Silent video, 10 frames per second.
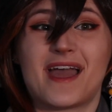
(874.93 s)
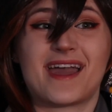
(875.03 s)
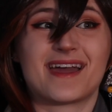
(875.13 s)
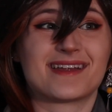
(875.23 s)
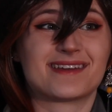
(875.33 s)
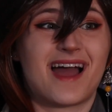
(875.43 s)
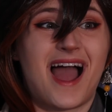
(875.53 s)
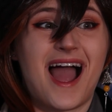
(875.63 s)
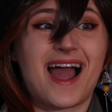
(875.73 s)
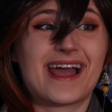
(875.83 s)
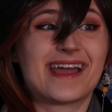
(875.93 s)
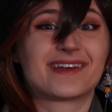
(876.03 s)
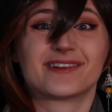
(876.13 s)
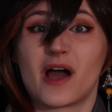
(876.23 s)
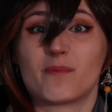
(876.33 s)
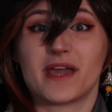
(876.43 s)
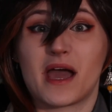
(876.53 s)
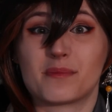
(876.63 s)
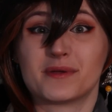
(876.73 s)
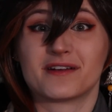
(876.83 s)
and I could not be
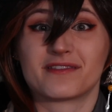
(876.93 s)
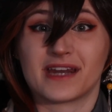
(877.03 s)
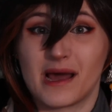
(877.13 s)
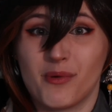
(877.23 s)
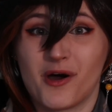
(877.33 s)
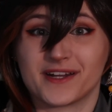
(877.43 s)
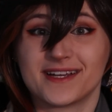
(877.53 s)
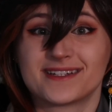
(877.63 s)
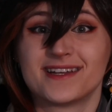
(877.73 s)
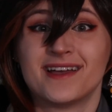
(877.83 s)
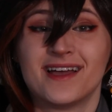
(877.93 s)
happier that I bought it.